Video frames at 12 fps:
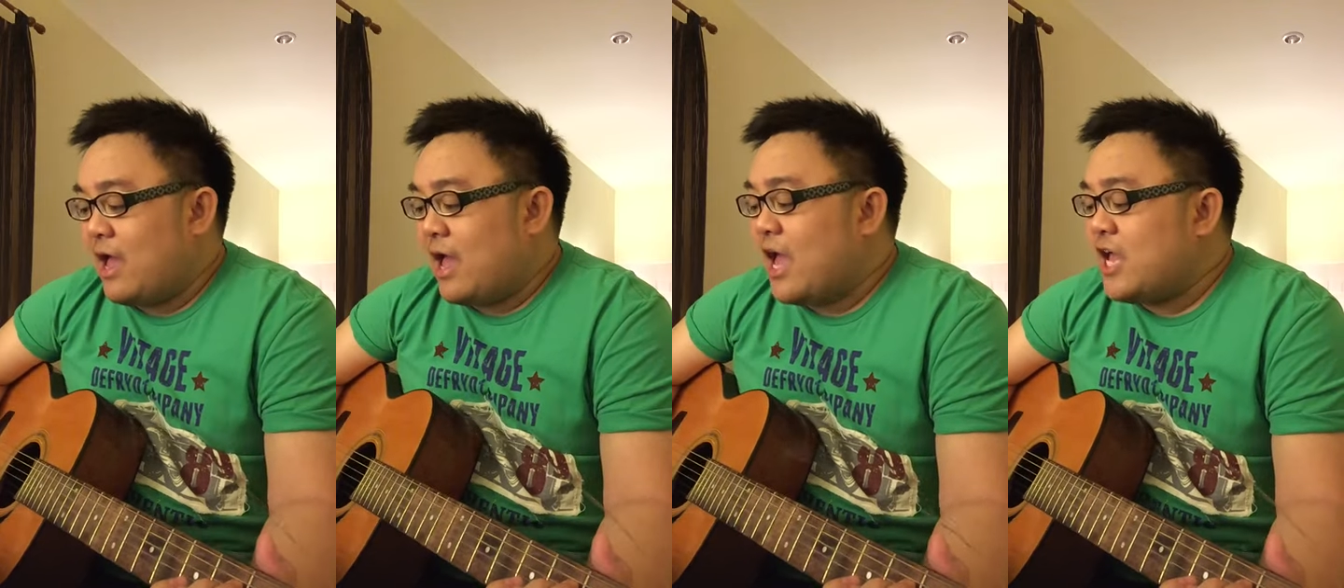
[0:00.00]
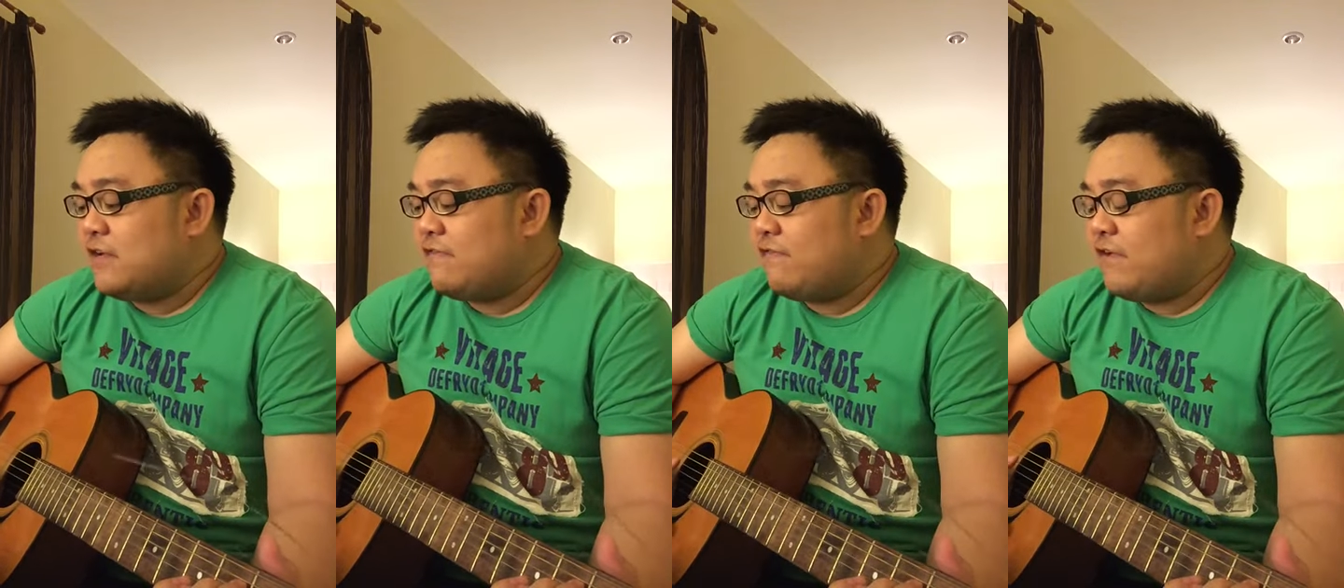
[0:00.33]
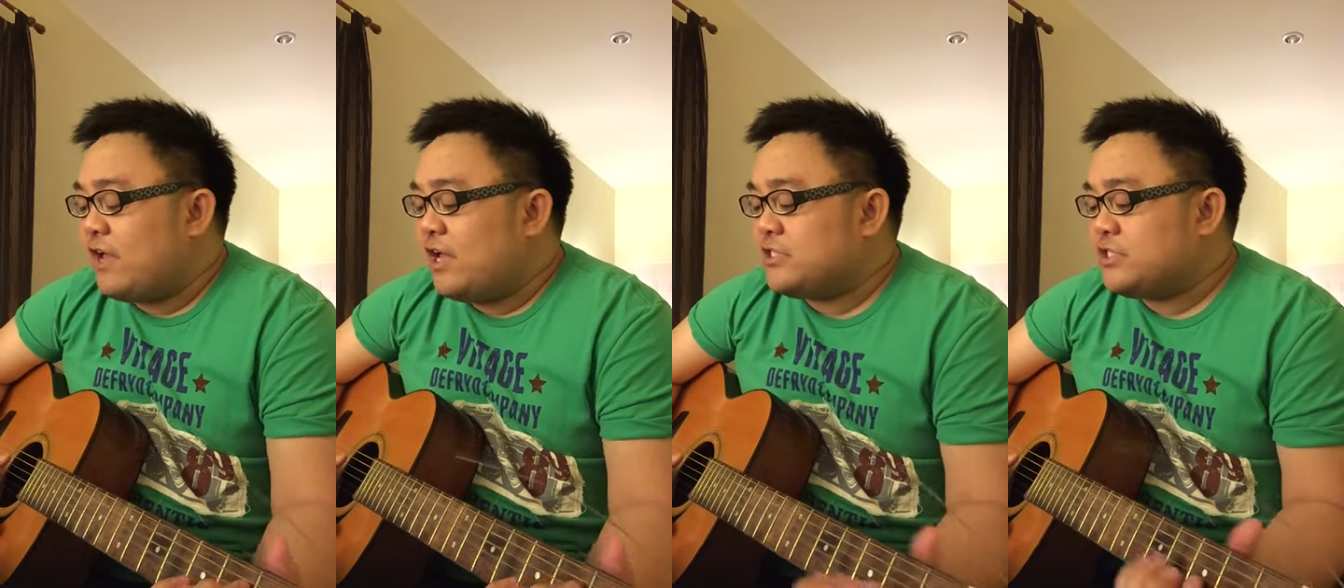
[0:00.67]
and
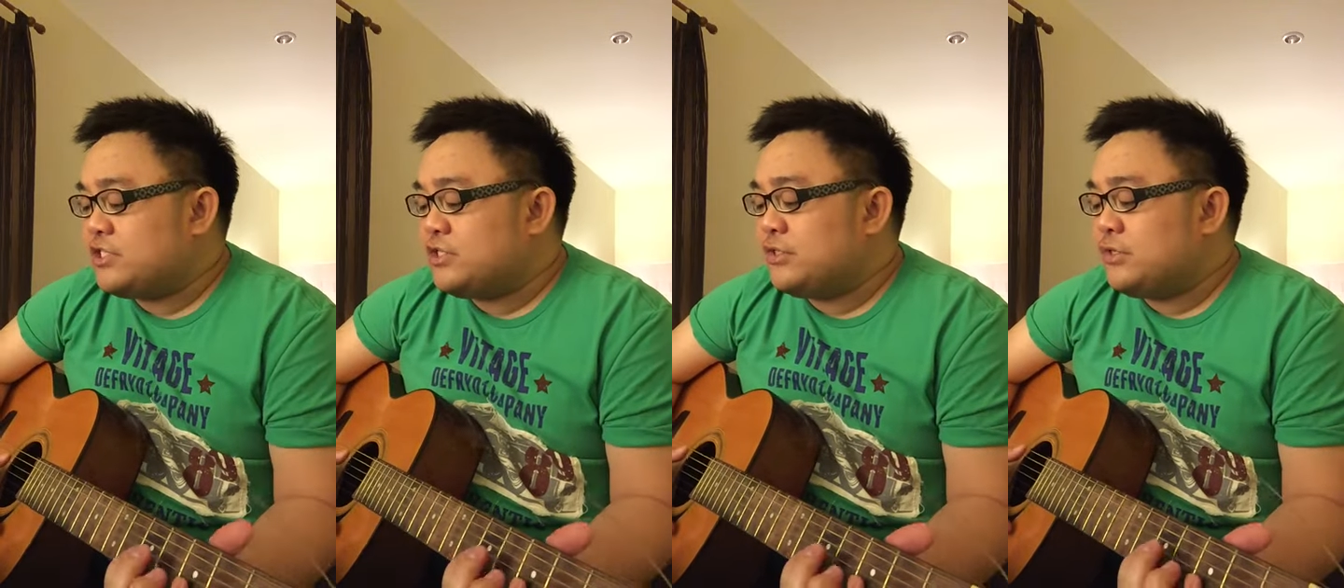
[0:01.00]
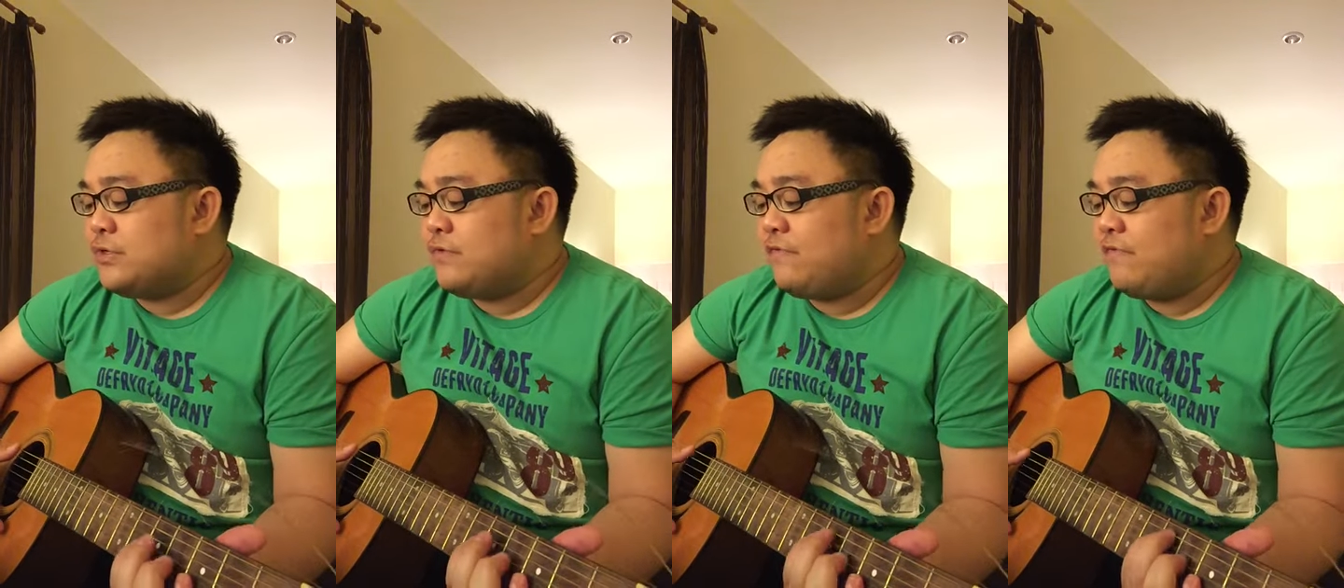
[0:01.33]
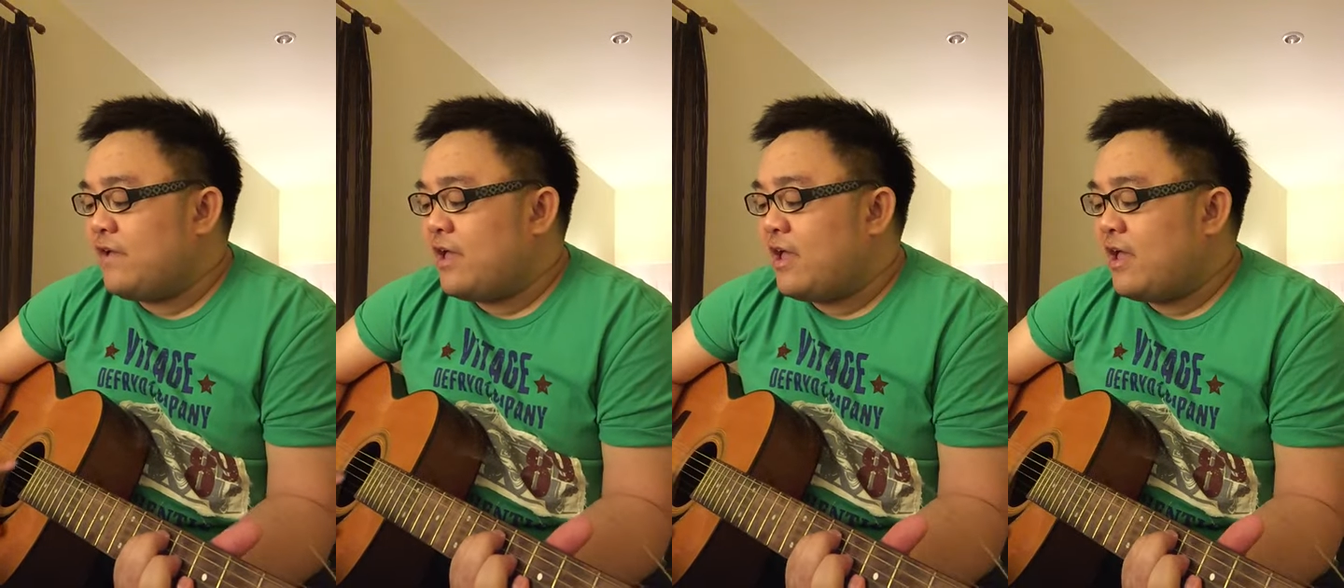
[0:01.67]
face to
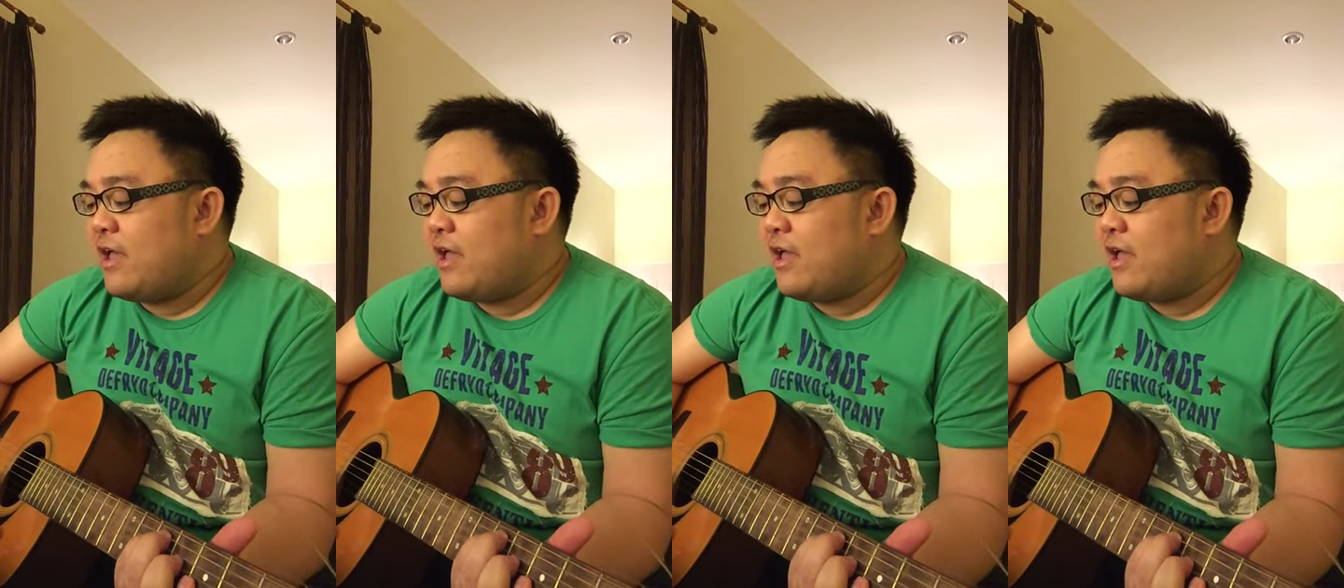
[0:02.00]
face